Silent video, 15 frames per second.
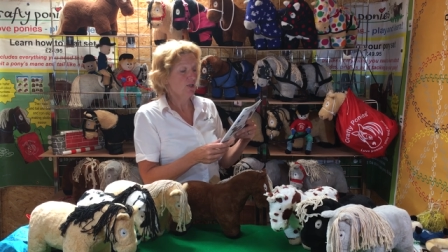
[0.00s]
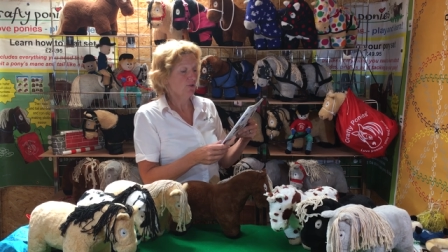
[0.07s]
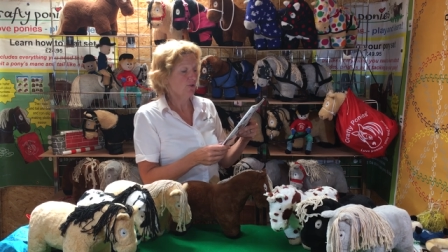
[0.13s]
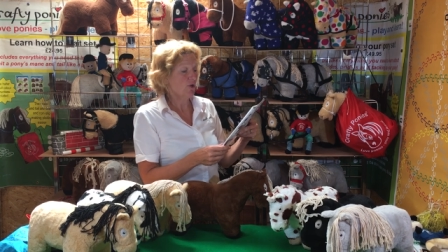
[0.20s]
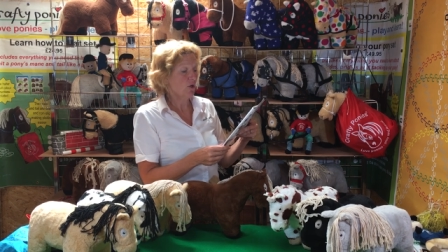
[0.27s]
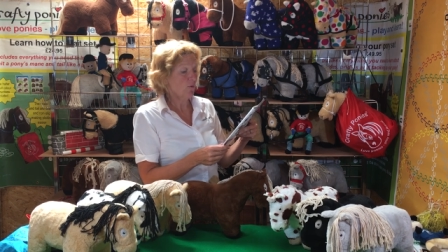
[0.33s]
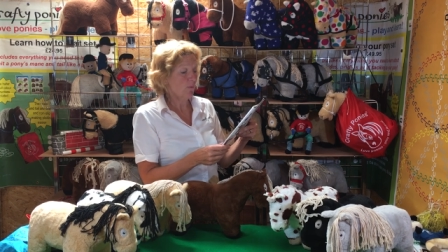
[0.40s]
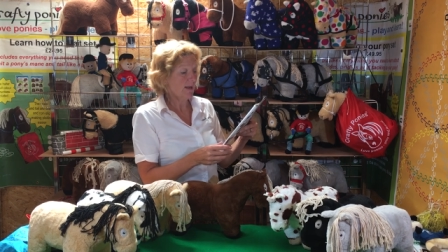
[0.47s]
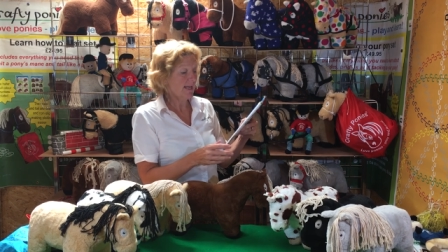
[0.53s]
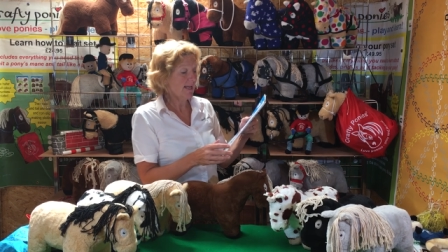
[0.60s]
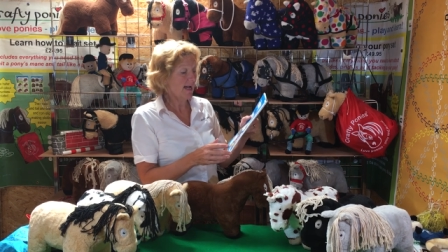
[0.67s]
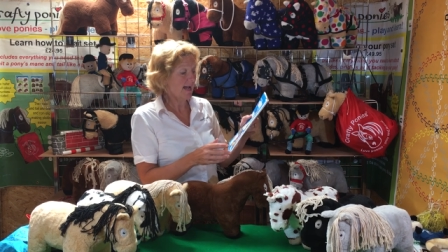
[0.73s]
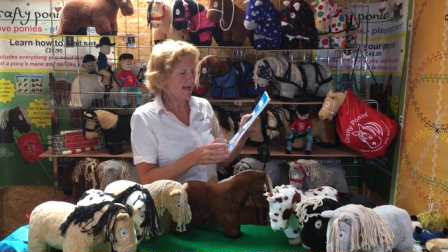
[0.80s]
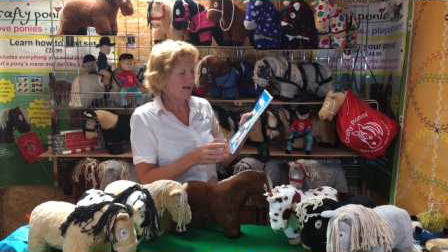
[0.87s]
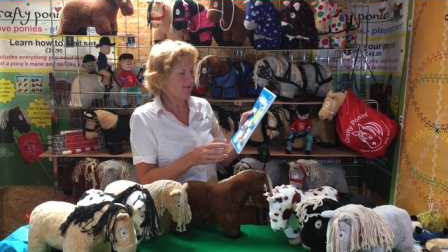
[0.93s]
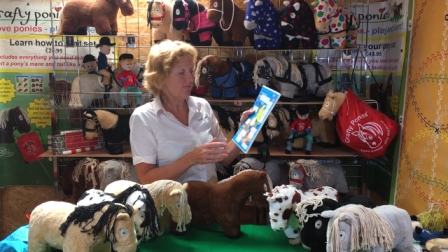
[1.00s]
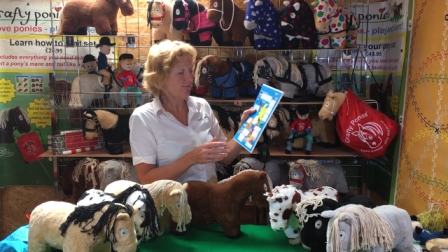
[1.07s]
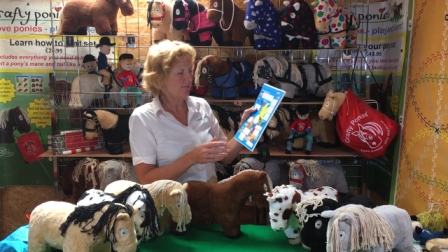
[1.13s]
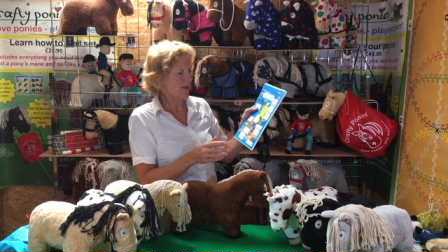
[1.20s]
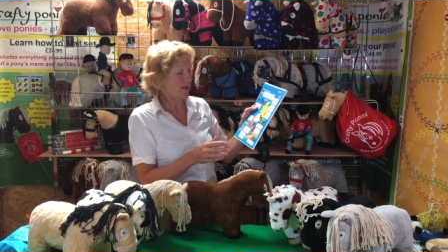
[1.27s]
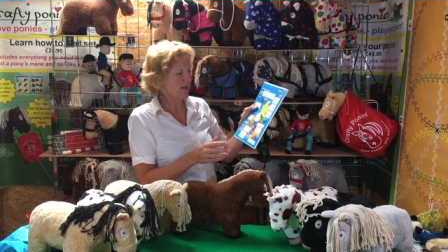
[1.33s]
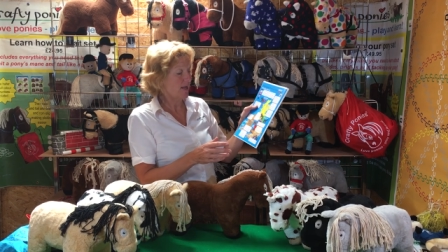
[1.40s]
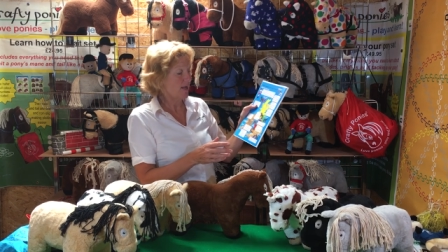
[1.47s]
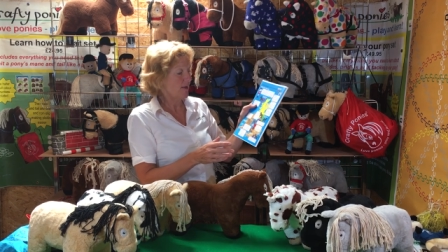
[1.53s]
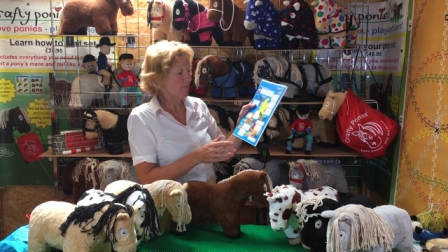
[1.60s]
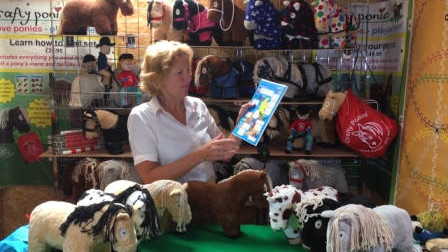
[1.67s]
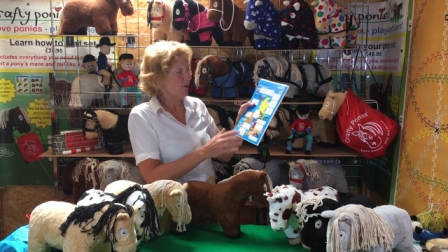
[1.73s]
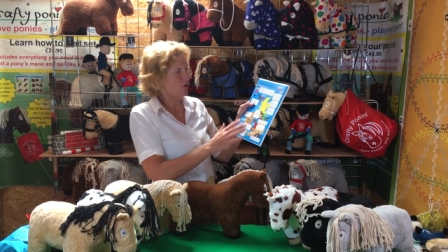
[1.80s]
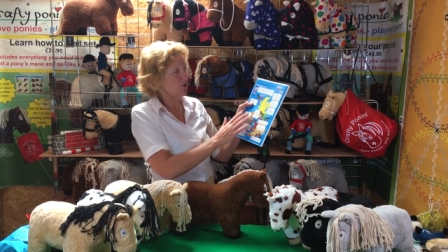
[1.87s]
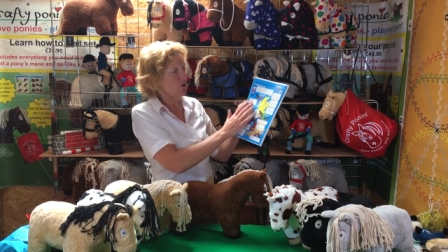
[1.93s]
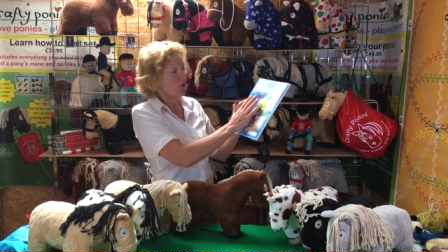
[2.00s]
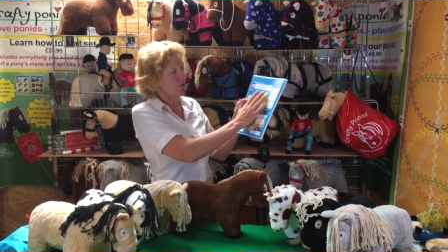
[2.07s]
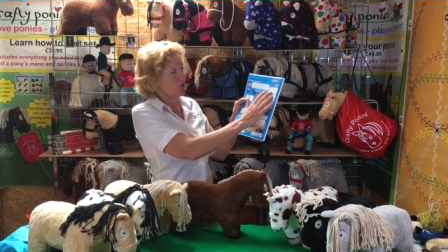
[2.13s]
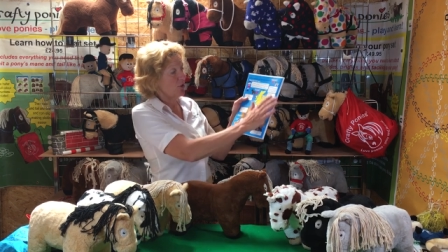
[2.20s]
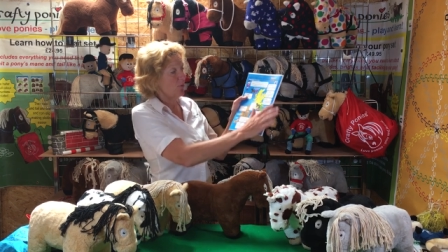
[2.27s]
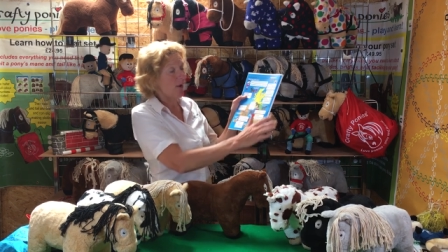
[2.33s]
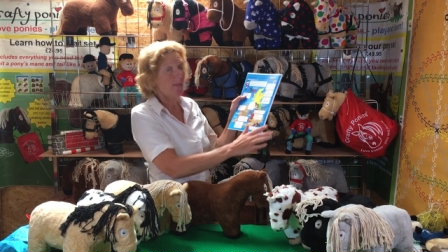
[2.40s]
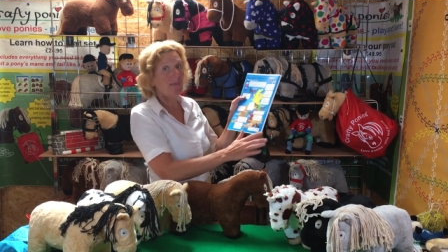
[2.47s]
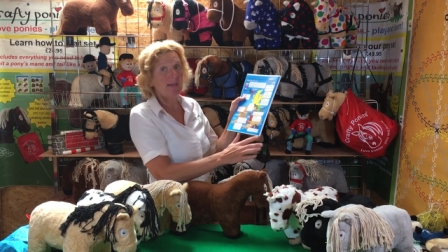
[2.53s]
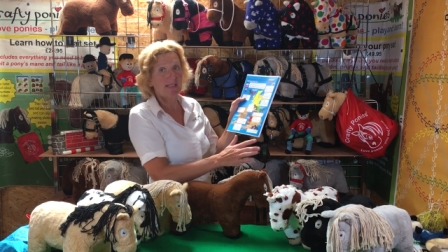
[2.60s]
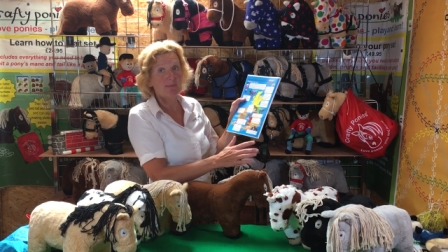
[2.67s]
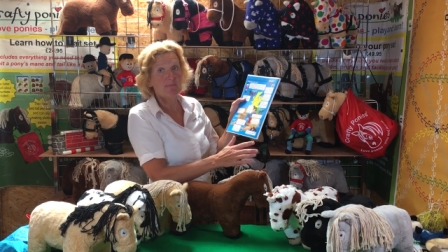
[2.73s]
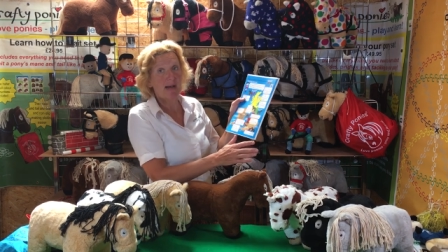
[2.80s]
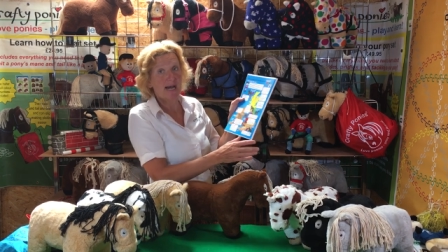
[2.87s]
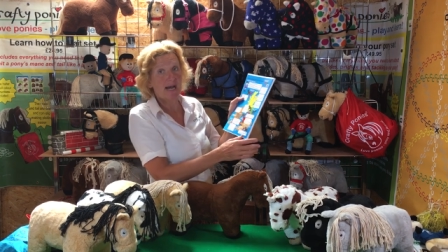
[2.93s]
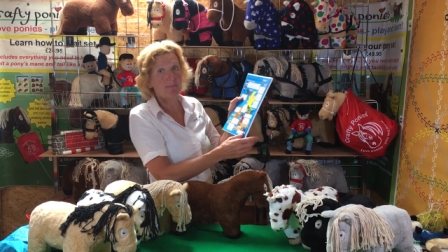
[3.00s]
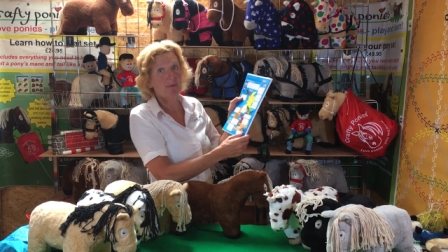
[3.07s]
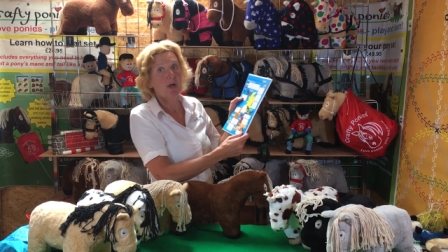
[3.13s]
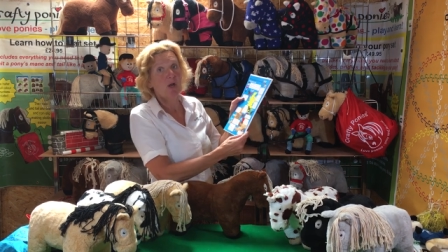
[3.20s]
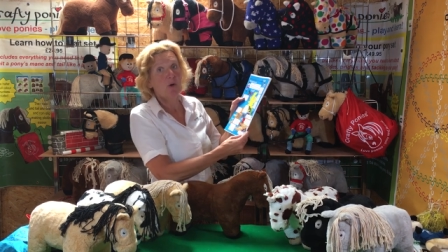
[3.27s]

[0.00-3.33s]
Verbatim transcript: So we have um, shown you on this map